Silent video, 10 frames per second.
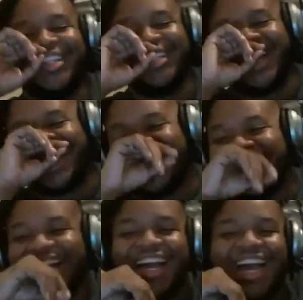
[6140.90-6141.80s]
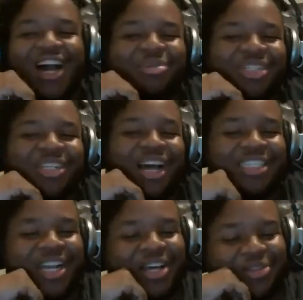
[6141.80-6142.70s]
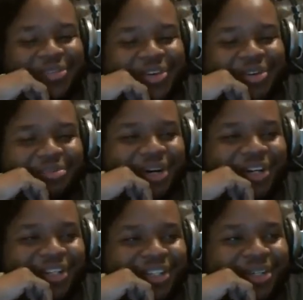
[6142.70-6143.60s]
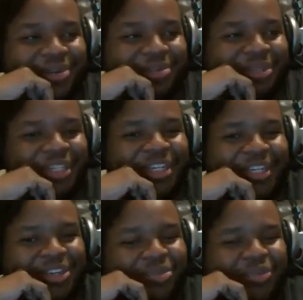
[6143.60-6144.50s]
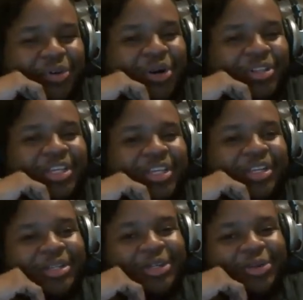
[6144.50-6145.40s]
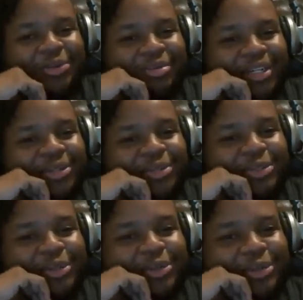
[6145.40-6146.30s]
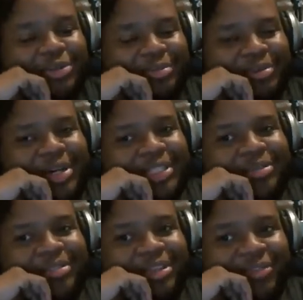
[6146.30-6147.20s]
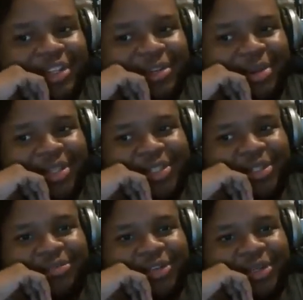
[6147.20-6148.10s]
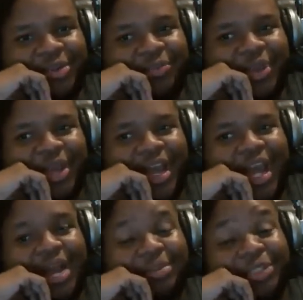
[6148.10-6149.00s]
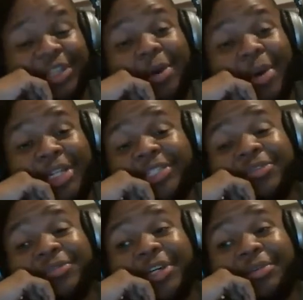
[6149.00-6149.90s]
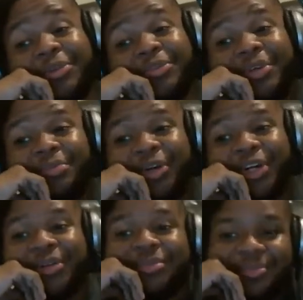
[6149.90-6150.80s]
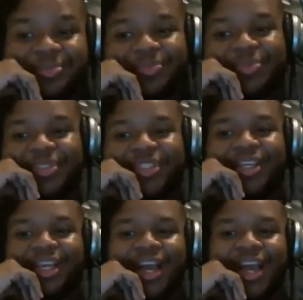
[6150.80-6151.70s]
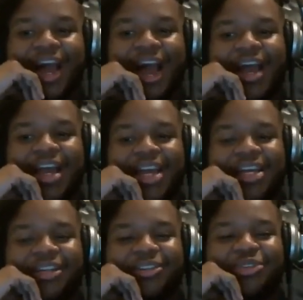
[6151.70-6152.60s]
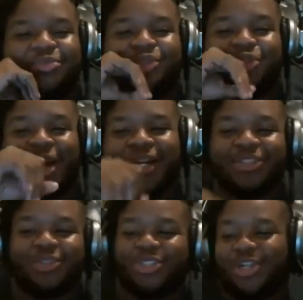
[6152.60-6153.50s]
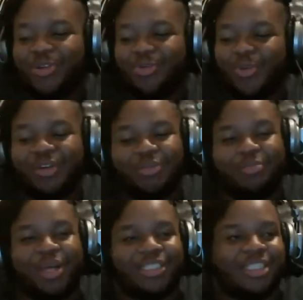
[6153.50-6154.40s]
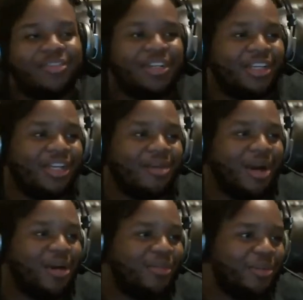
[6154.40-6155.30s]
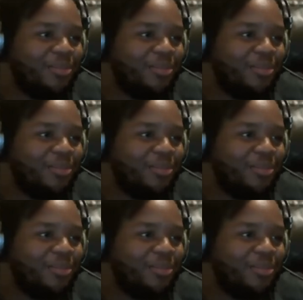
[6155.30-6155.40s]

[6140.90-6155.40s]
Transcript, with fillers: I hope she knocks out of the fucking park. You know, for all the little black girls who are going to be positively affected by this, good for you. I'm still not watching this fucking movie, but I try not to shit on whatever positivity can come out of it.